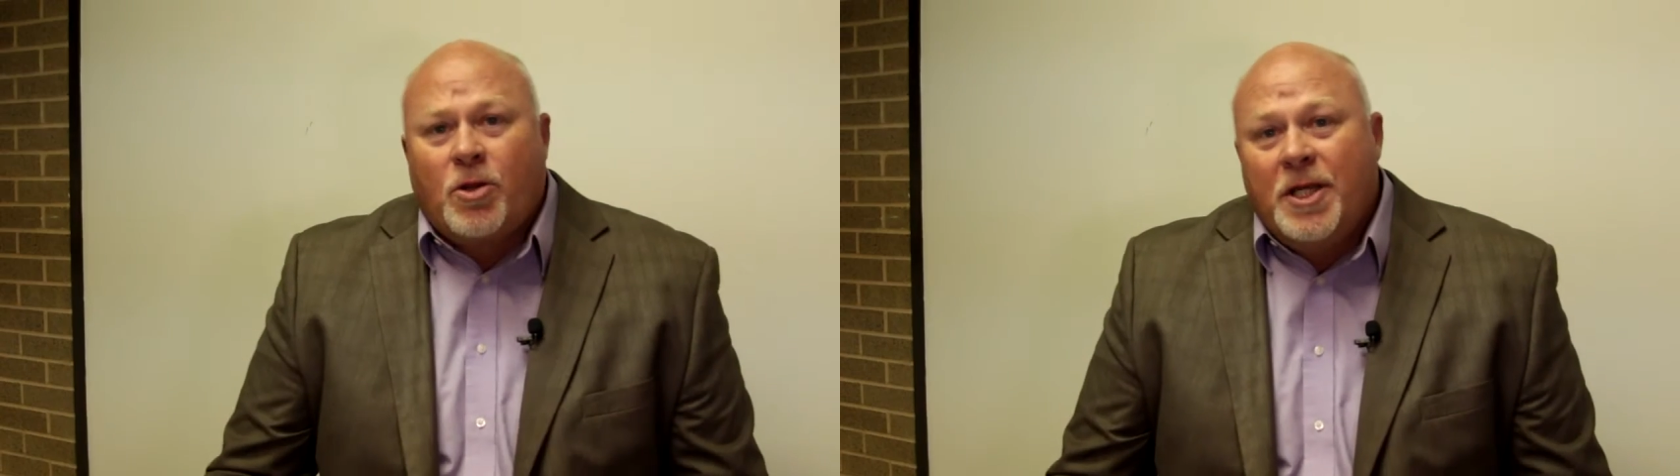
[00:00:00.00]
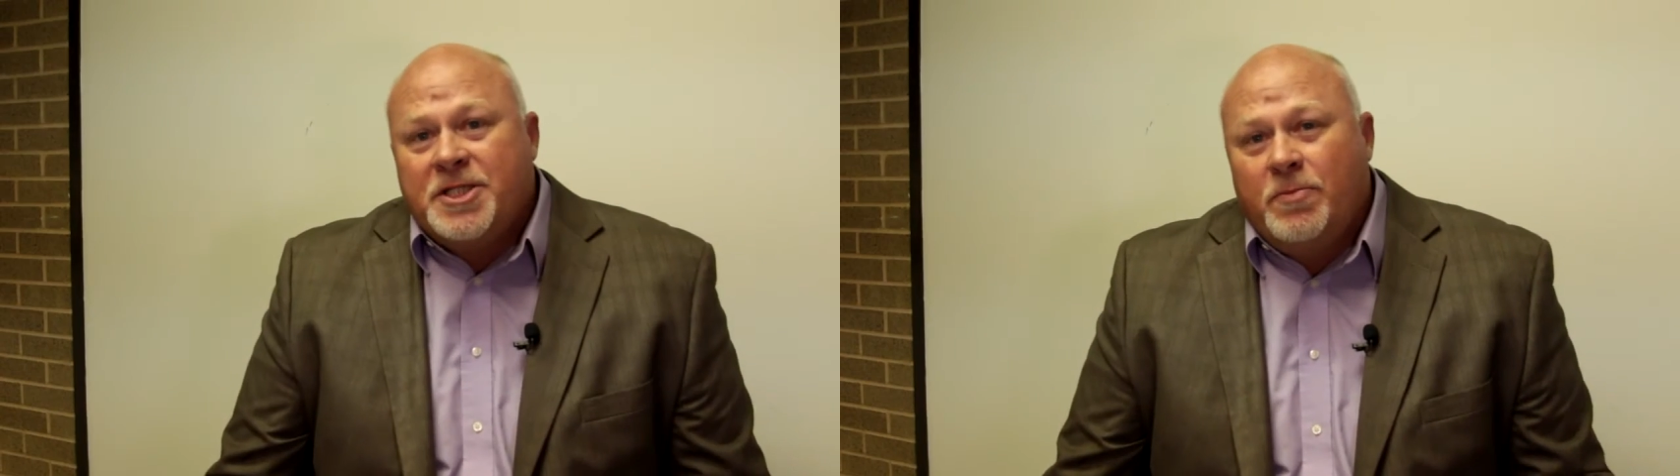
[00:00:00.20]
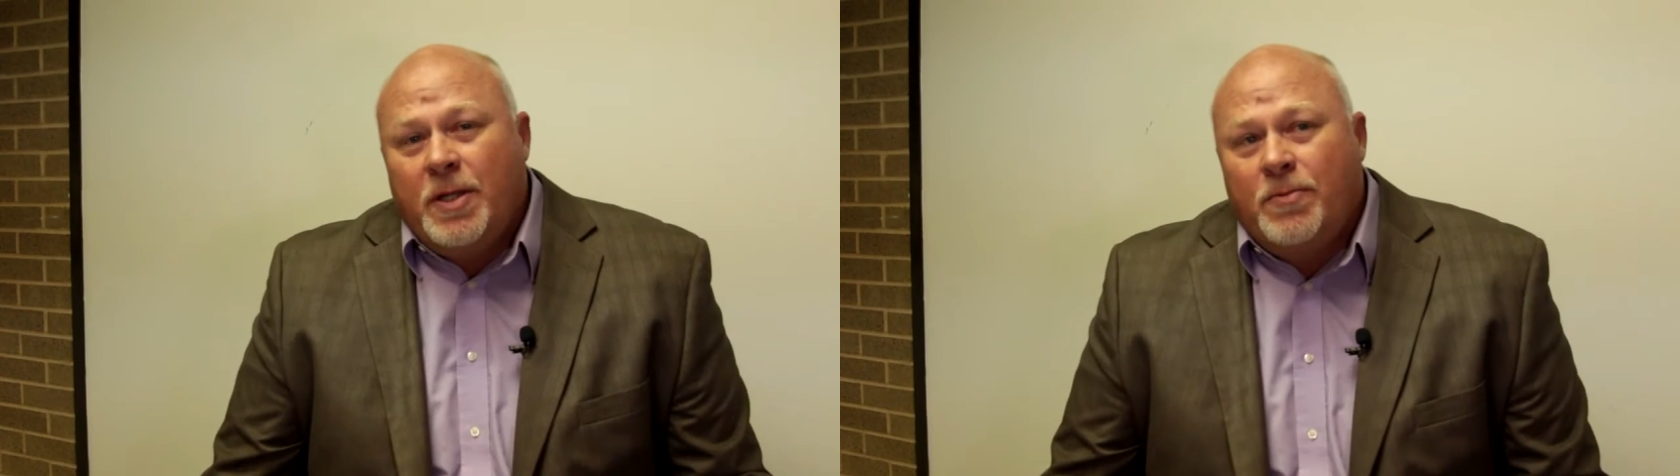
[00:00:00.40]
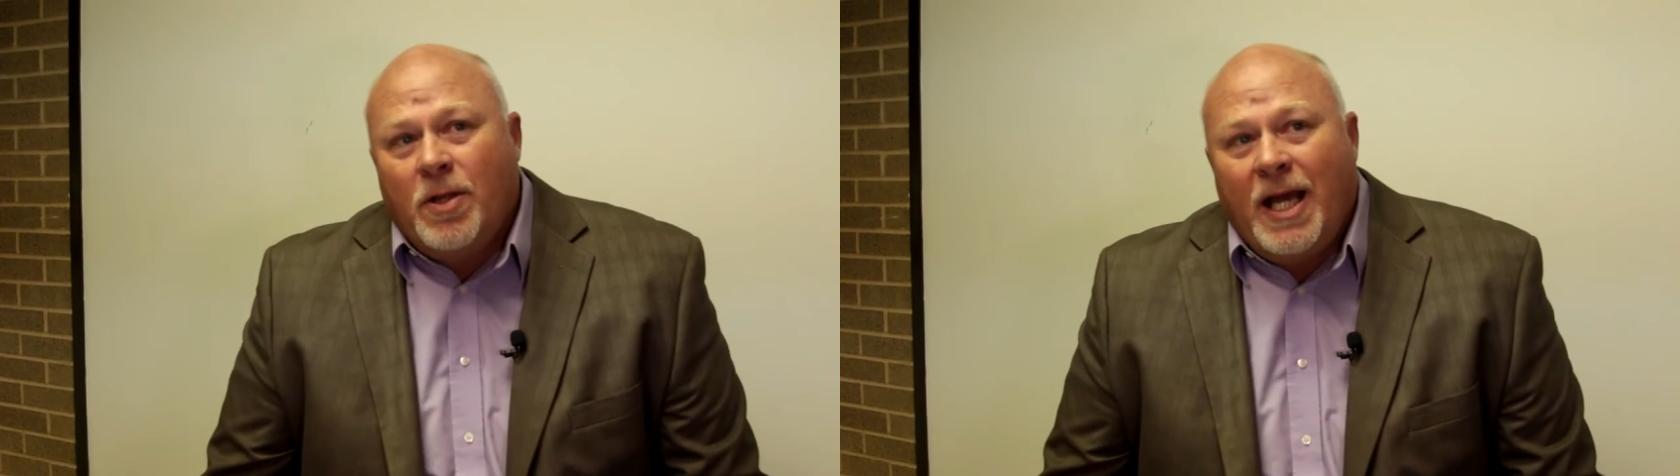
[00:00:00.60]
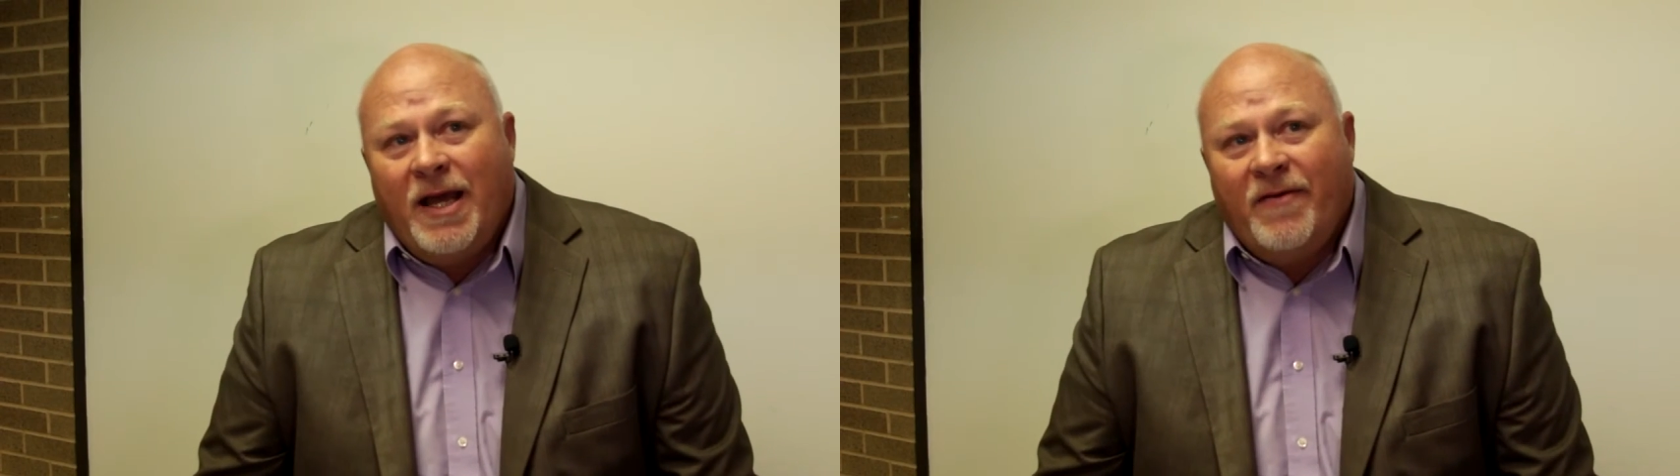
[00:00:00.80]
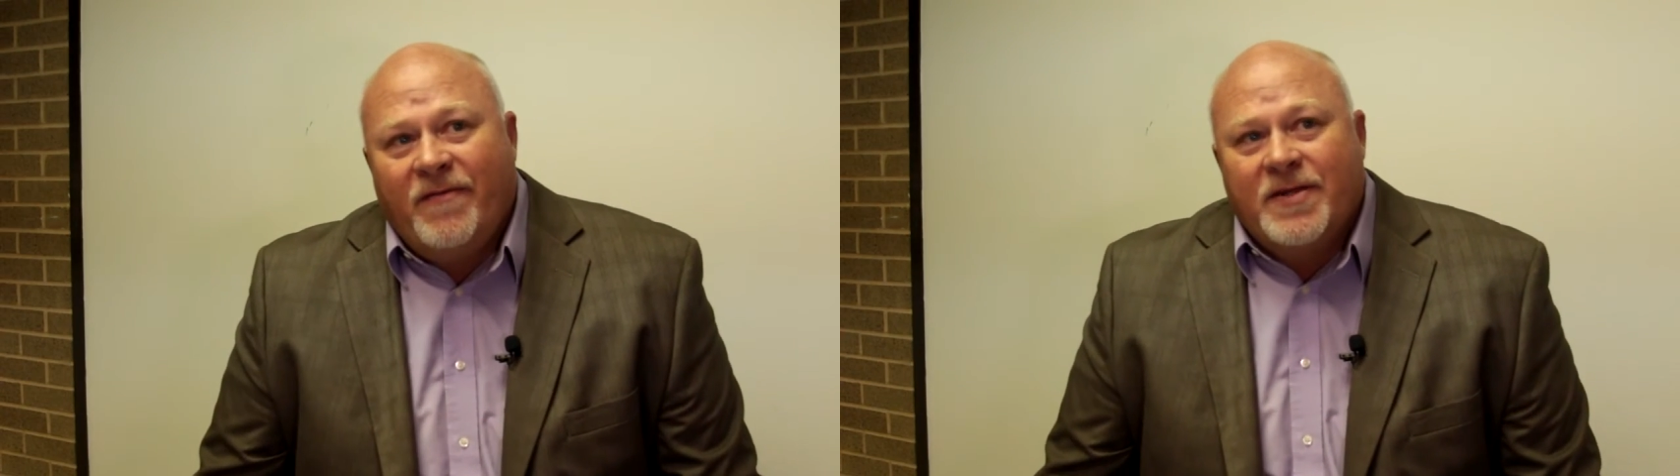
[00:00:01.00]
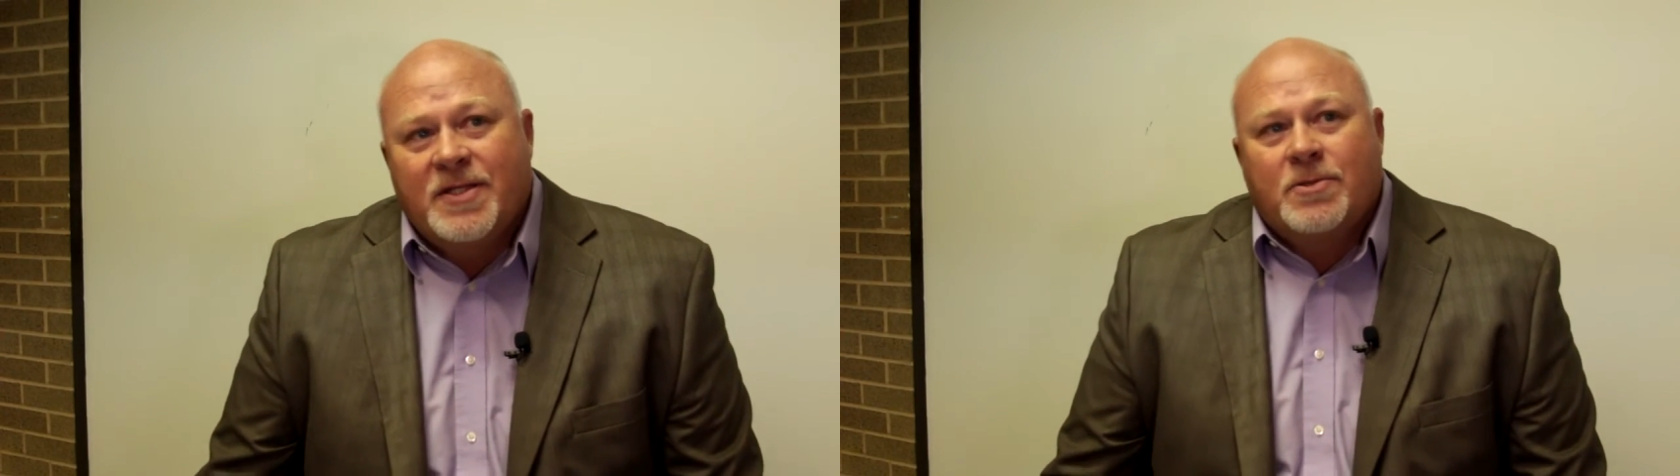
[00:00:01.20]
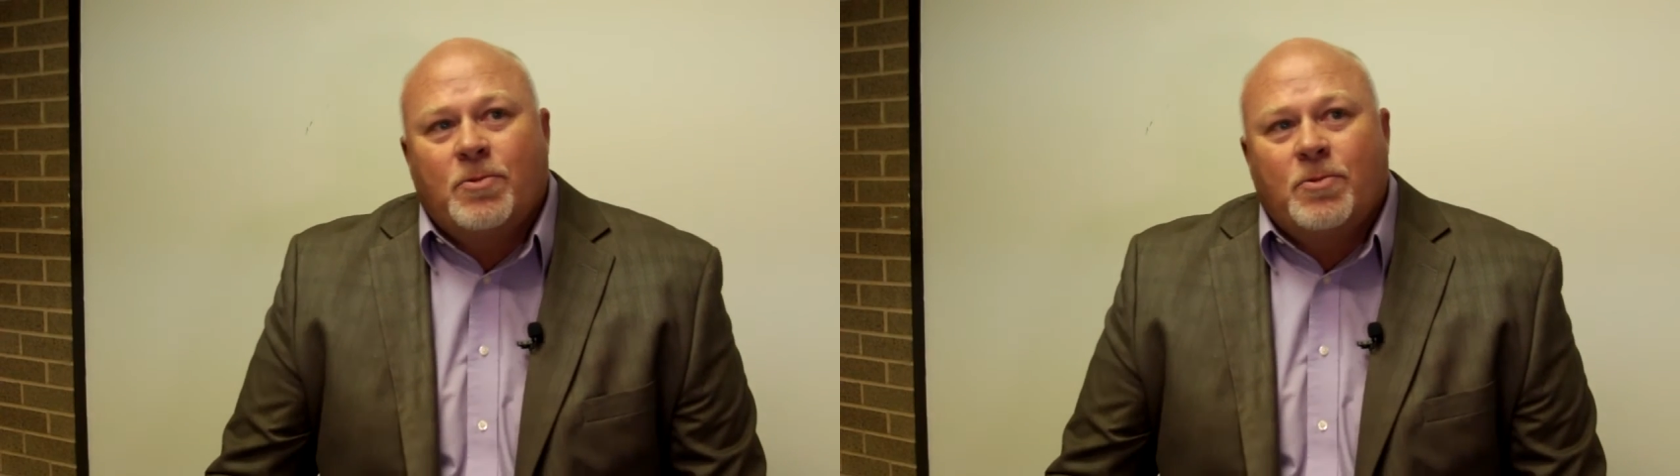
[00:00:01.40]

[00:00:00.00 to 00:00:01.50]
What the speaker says: question people have is,